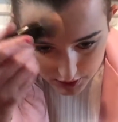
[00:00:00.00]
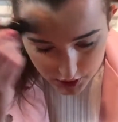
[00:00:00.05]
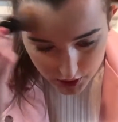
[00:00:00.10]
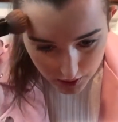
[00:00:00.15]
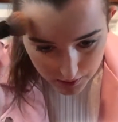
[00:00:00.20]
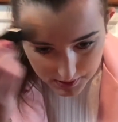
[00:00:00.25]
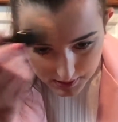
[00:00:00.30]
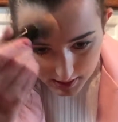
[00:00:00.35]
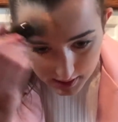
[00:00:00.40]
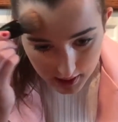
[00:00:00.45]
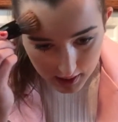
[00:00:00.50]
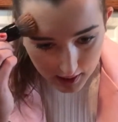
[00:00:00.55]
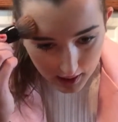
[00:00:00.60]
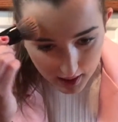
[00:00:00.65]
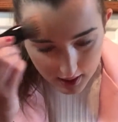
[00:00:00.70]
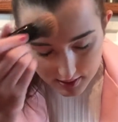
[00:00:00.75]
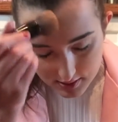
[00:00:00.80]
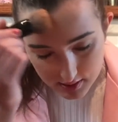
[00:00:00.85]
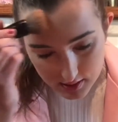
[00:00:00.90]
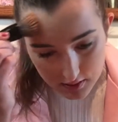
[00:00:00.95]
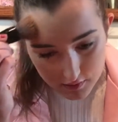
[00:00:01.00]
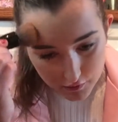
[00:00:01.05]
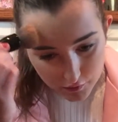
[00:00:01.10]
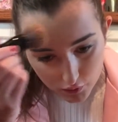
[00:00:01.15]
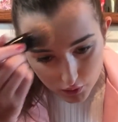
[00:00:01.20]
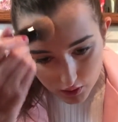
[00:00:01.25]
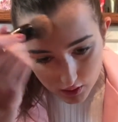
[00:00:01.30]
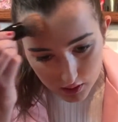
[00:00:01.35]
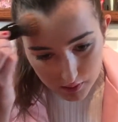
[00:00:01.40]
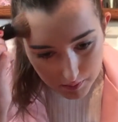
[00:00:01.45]
shows I get casted
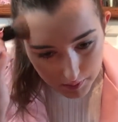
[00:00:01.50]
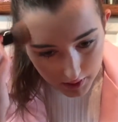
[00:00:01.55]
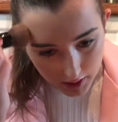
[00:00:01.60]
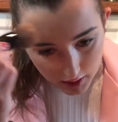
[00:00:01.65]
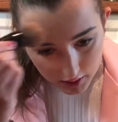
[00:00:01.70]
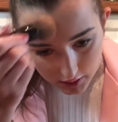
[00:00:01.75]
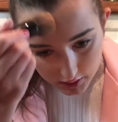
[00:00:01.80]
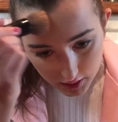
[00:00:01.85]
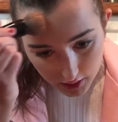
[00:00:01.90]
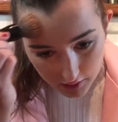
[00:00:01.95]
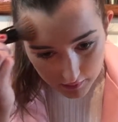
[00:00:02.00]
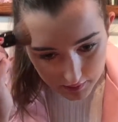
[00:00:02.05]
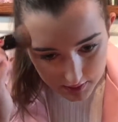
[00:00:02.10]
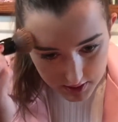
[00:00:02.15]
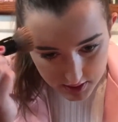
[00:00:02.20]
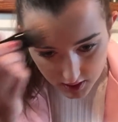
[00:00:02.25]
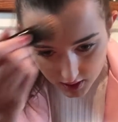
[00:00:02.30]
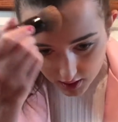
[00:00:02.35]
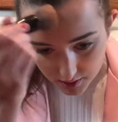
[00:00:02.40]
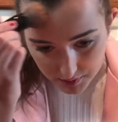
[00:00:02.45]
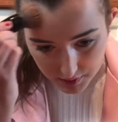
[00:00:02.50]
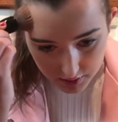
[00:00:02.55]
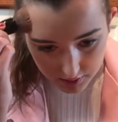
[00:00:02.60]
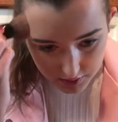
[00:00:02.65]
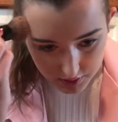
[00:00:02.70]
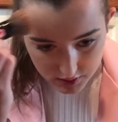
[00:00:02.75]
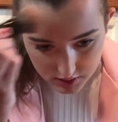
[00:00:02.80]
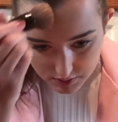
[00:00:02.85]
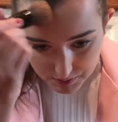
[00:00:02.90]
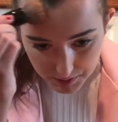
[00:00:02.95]
for, but a lot of the time it'll
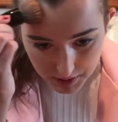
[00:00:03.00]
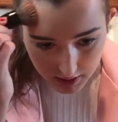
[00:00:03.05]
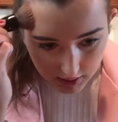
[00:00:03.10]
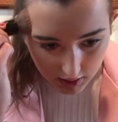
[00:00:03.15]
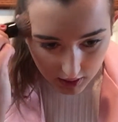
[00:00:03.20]
just be